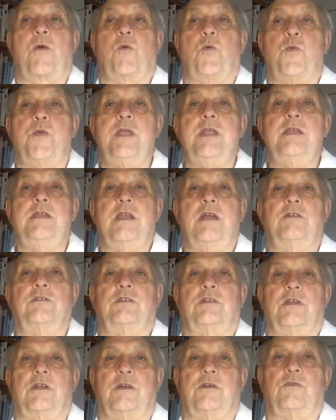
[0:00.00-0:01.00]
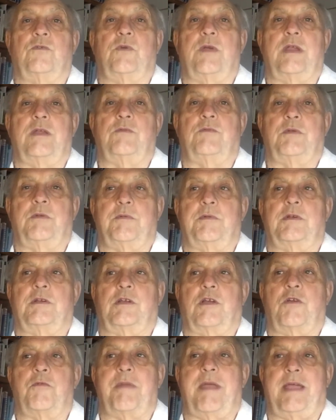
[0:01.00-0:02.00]
We don't know when we will
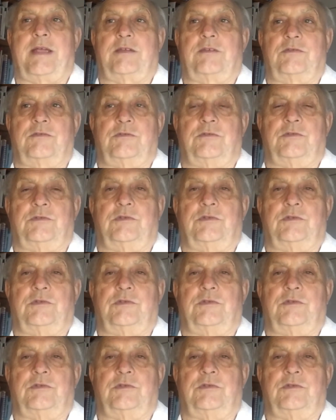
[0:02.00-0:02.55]
go back to